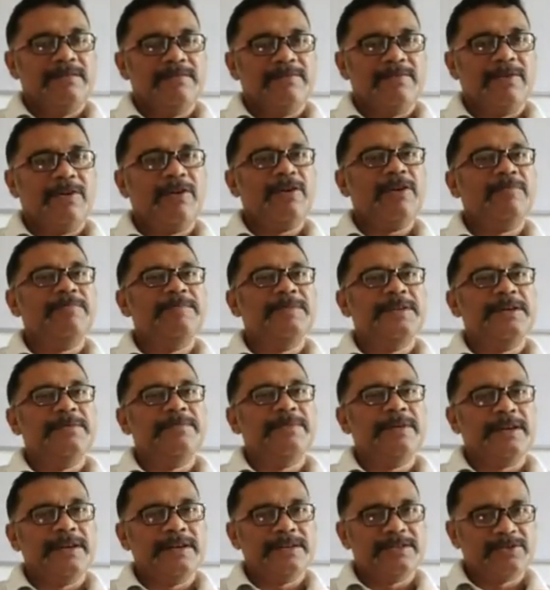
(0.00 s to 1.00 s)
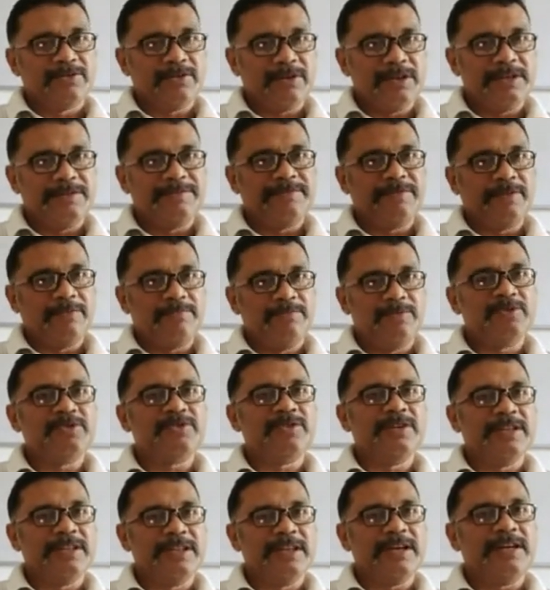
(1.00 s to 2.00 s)
All of them are in solid form.
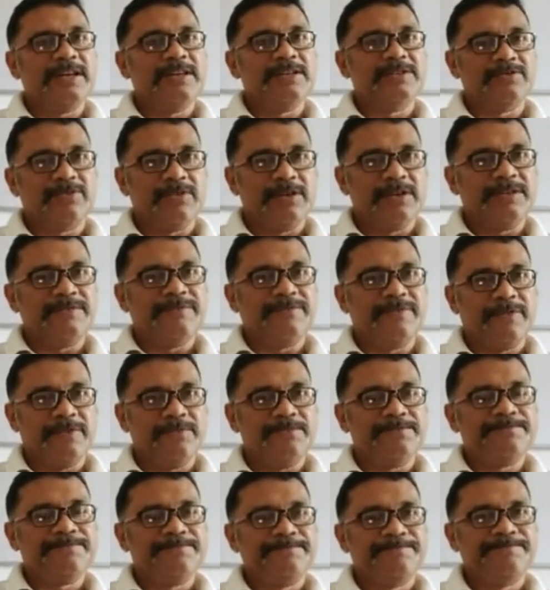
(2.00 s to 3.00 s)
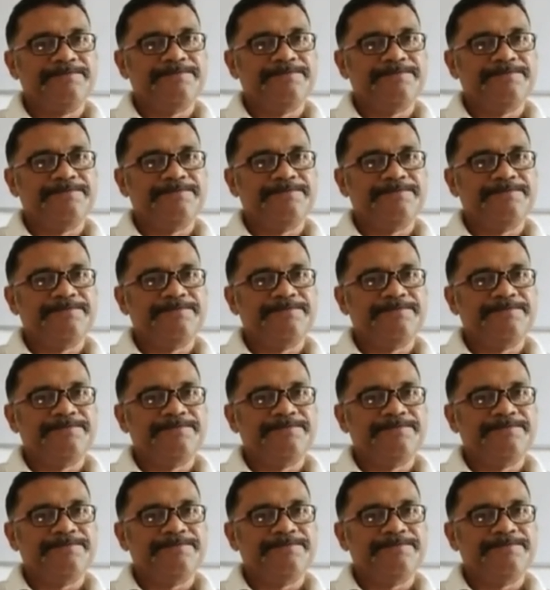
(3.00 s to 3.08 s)
Mostly they are in solid form.